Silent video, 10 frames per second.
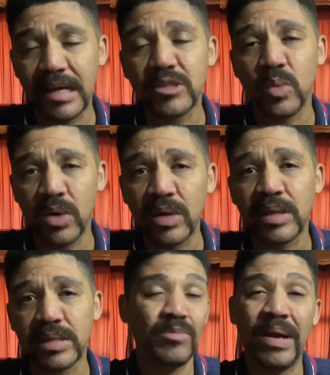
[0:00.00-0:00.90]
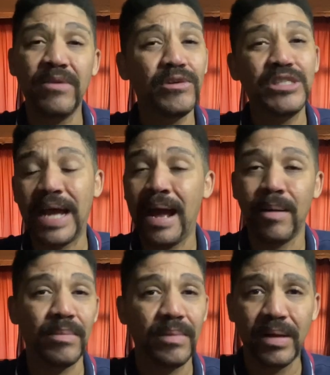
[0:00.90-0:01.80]
worth it. It's money for
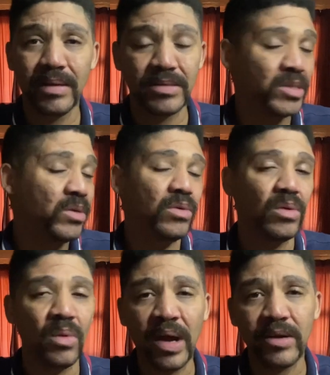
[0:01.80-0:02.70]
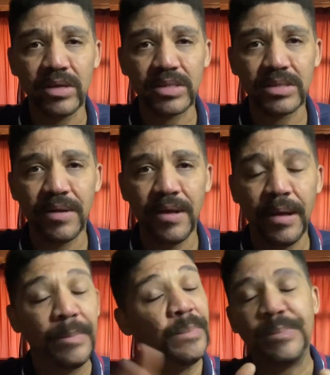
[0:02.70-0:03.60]
jam, so why not?
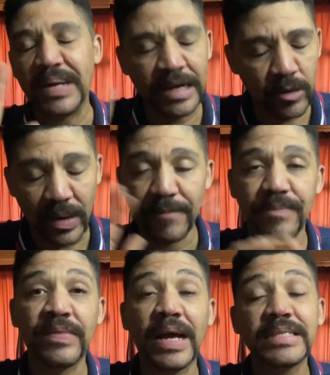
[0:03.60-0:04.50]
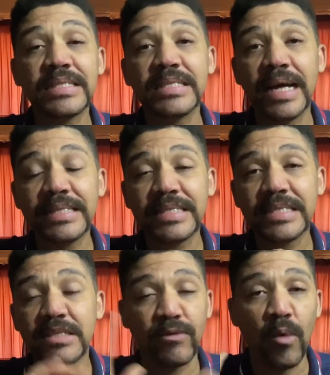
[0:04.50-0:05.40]
But anyway,
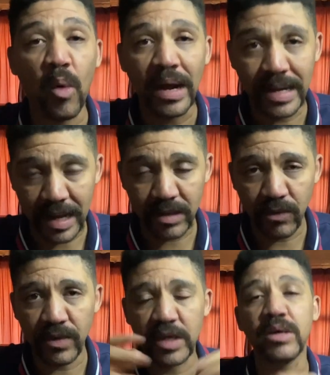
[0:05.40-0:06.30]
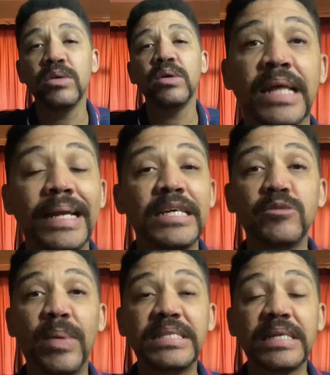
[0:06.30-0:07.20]
that's for another video. That
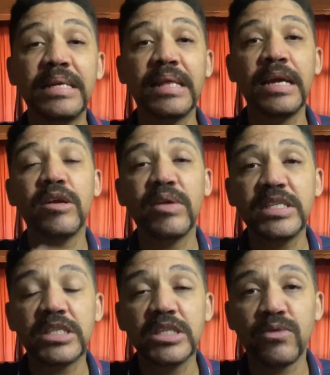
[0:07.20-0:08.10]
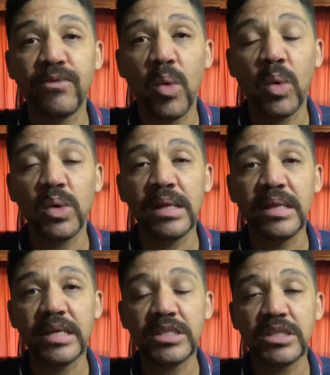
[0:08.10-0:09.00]
is basically the increases for
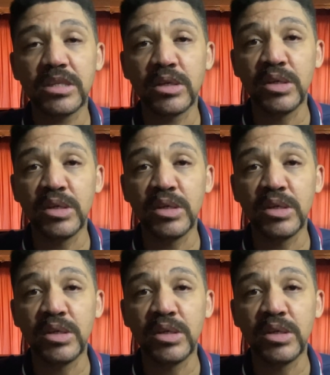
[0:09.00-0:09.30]
this